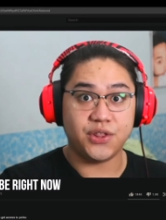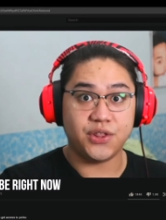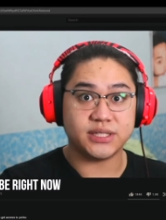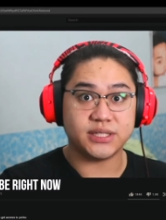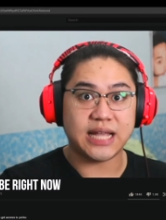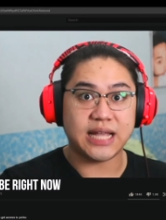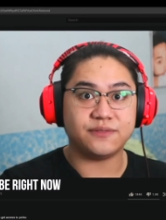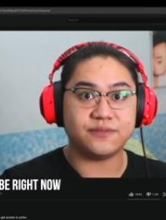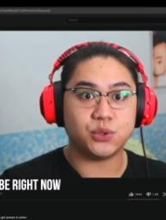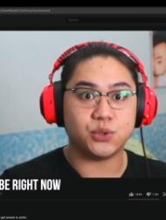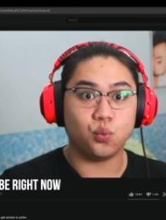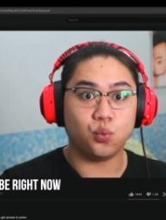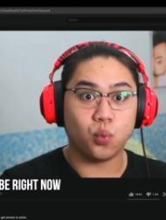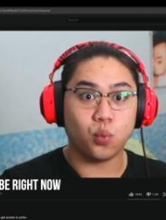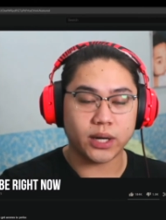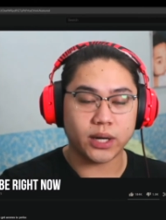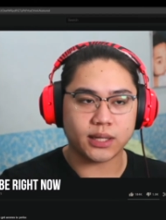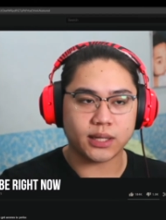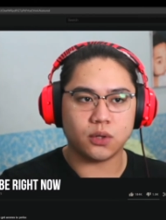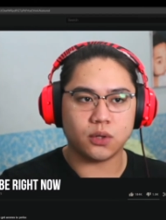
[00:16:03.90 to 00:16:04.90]
have to
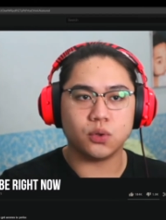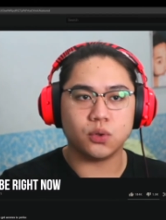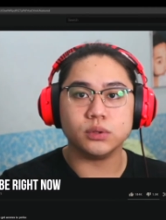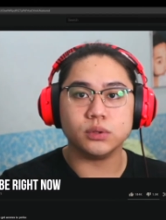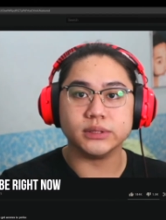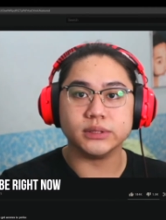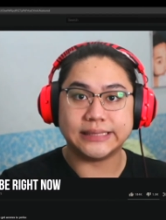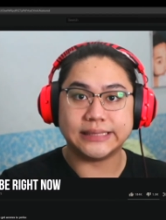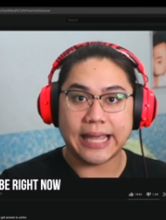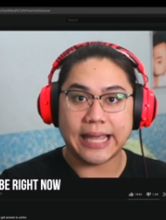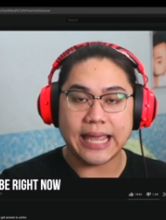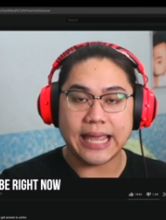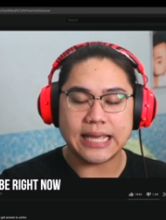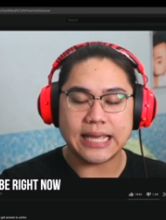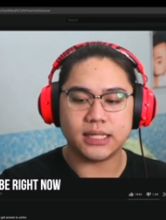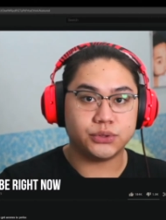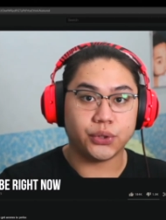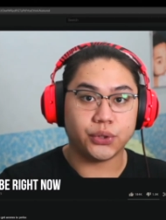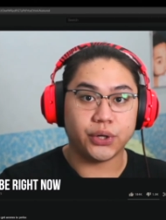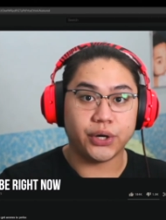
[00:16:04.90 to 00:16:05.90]
work a whole day
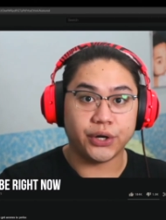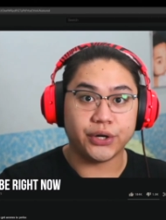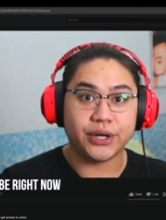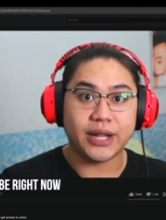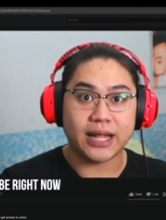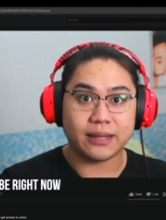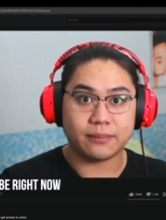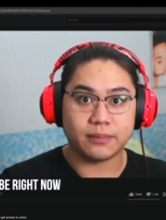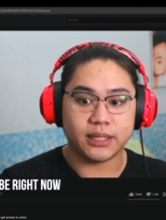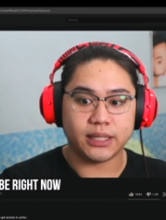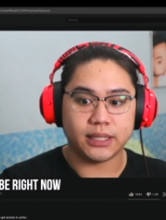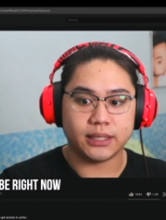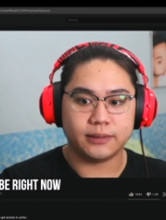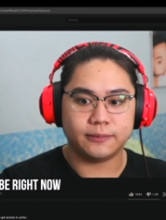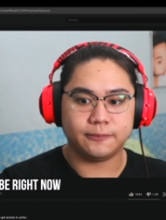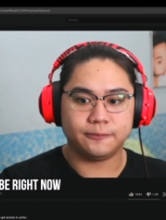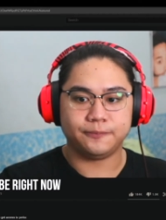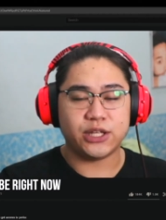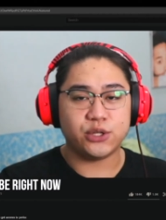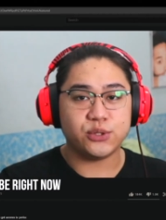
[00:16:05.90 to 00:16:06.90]
to earn that money.
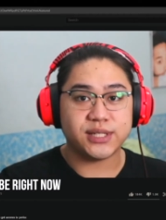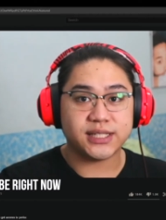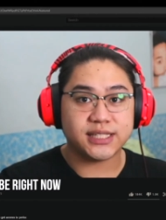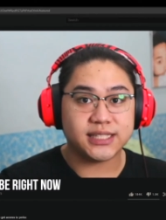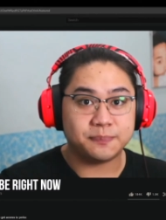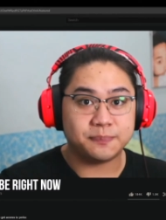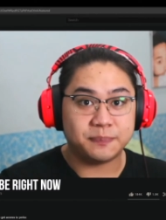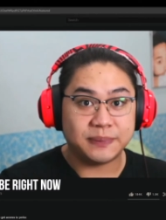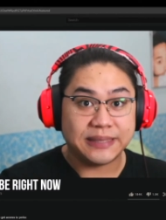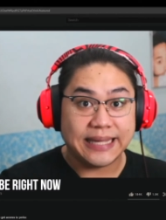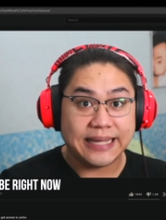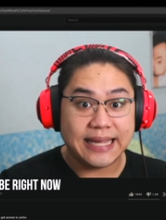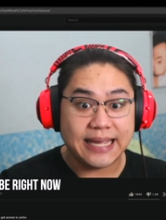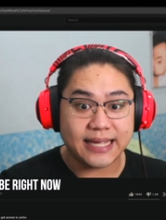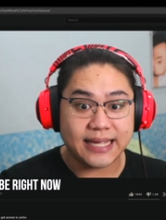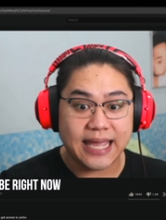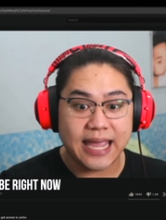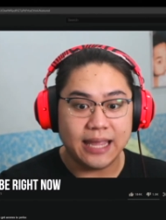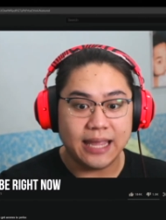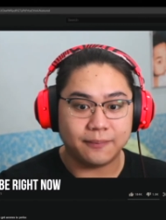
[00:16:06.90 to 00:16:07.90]
And you just play a
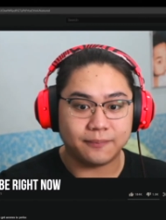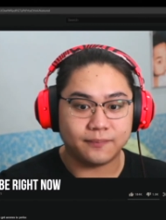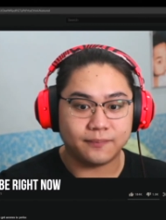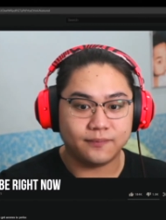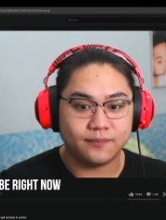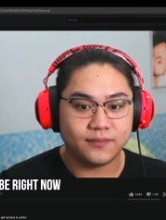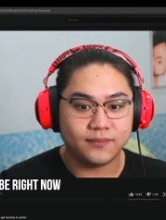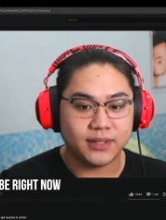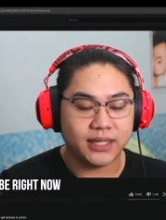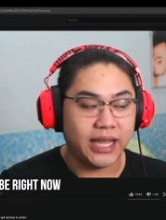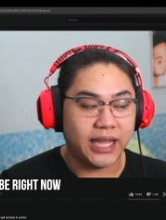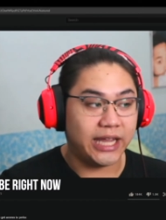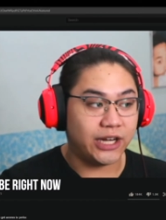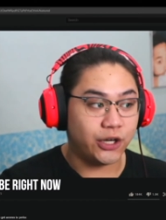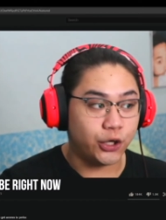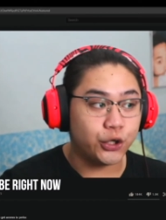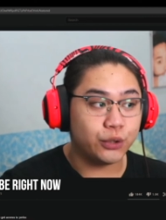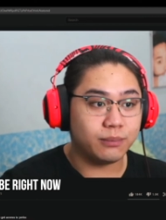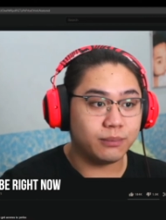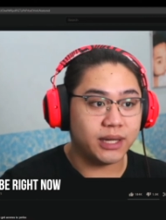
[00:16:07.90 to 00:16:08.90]
game and
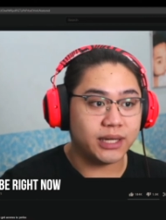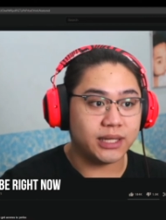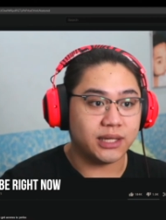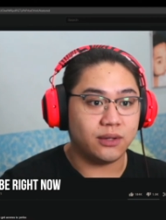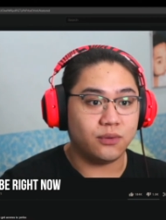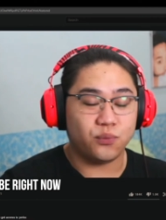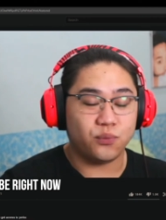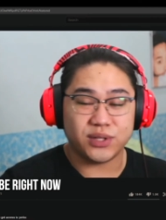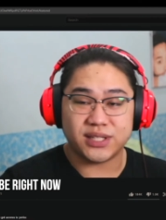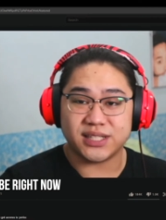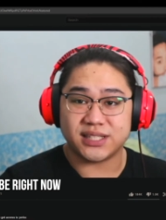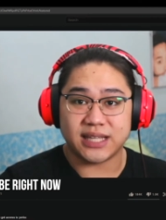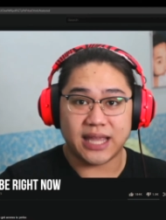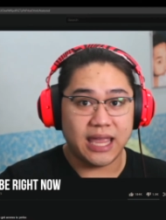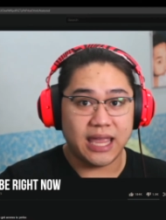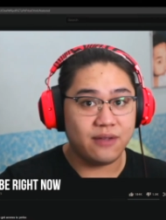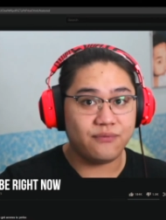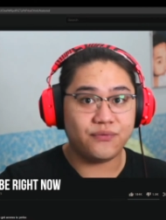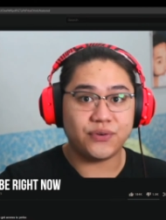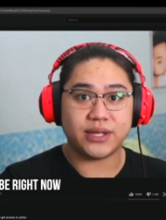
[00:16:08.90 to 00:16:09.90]
earn money, which is
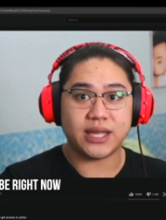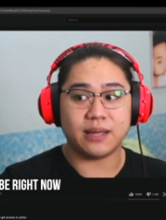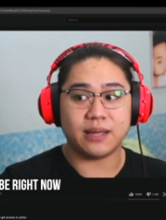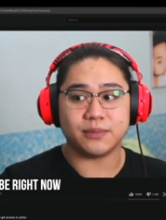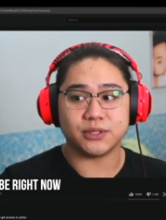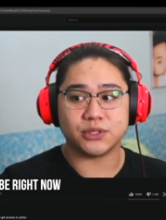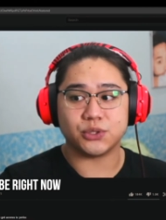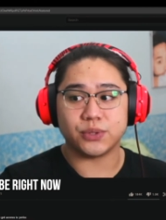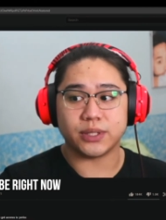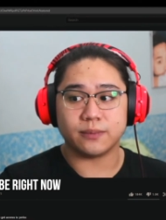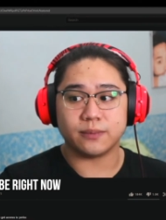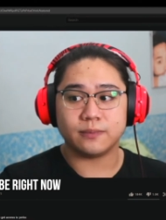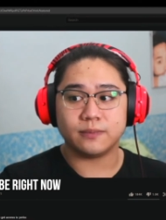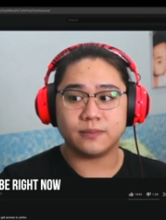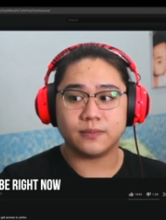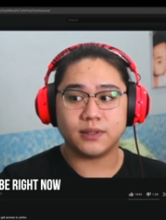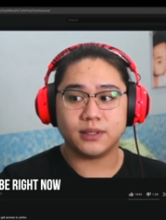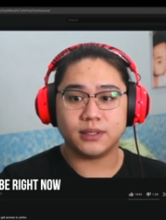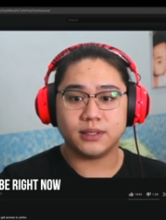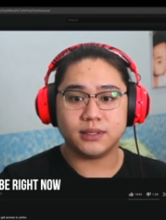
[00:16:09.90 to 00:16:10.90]
every gamer's dream.
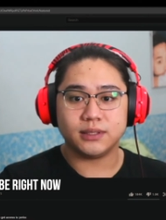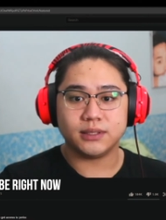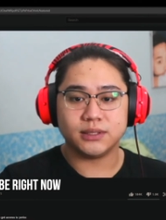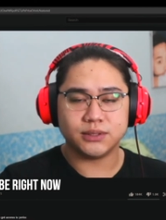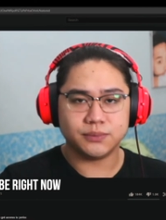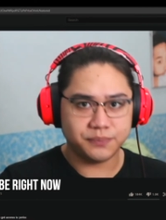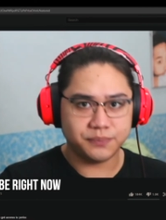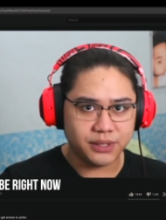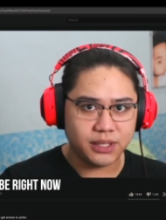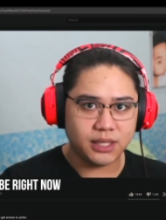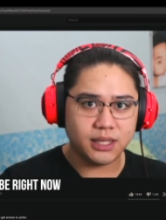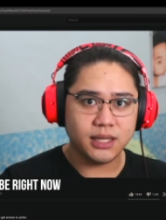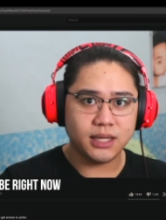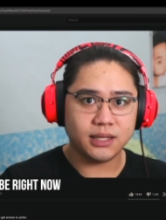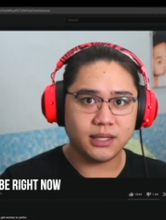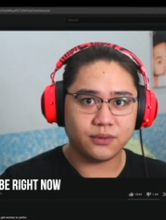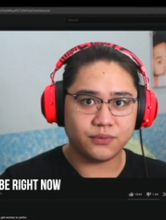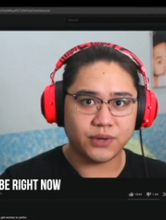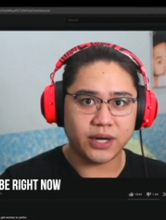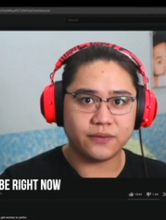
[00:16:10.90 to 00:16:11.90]
Be
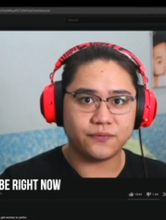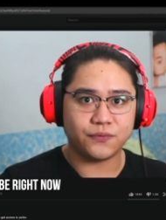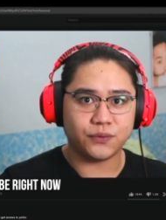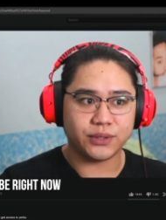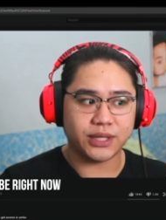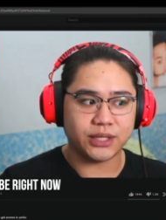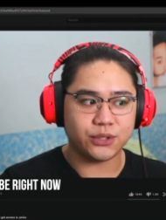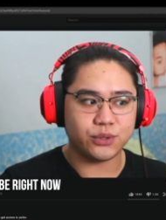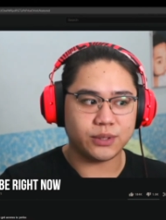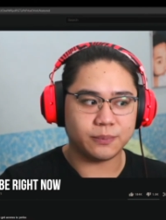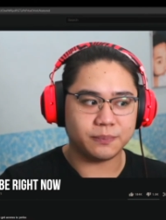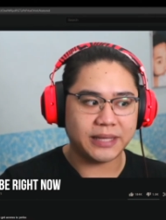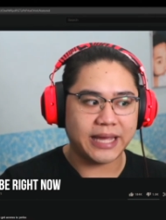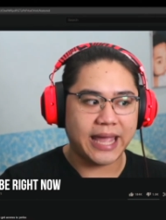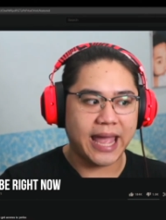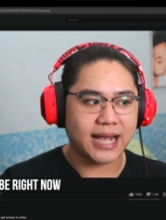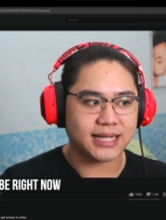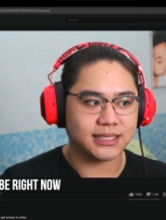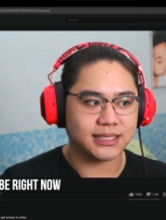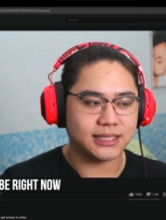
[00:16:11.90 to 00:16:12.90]
grateful that you can play
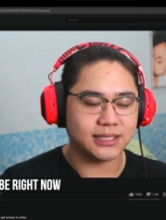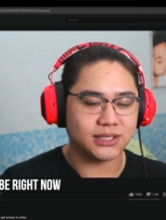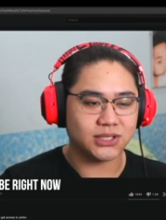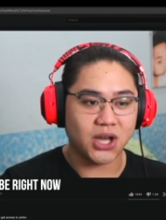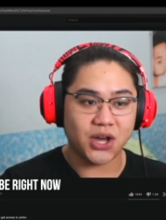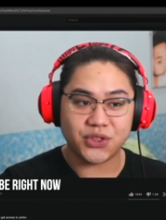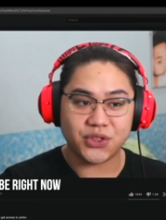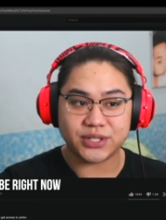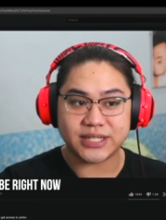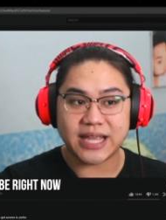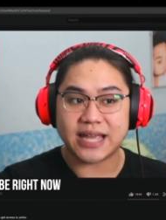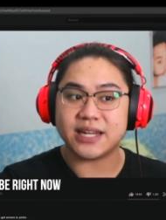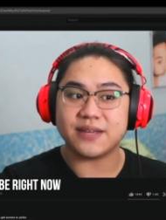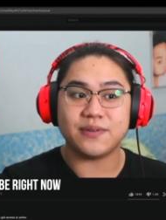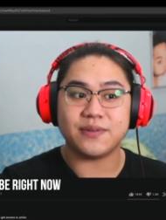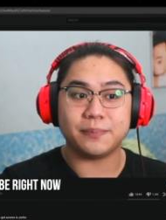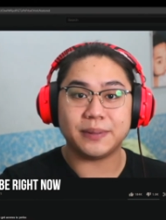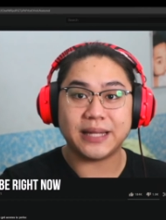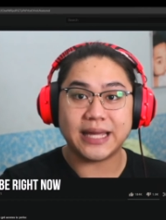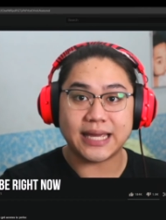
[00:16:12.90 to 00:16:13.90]
Axies. Others can't
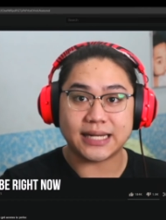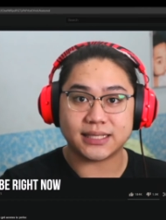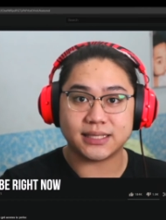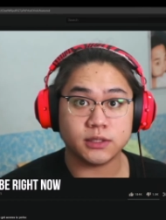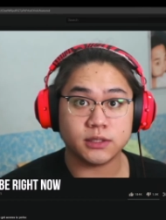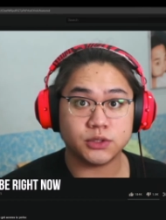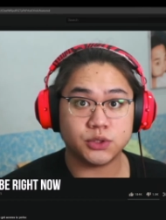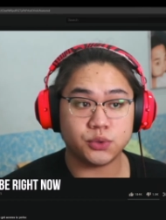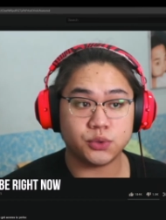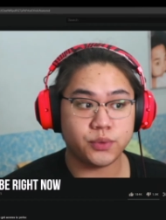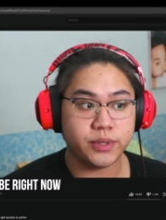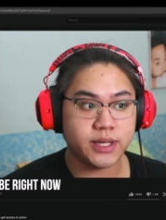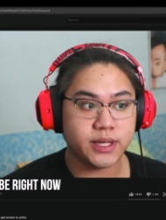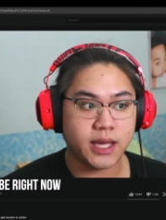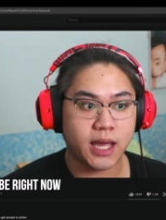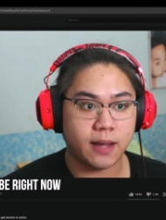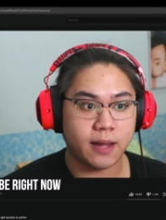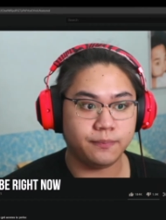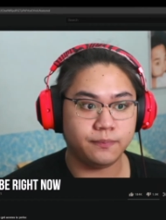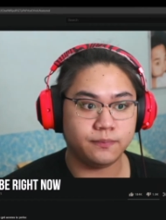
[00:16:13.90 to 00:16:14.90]
even play it. To recap,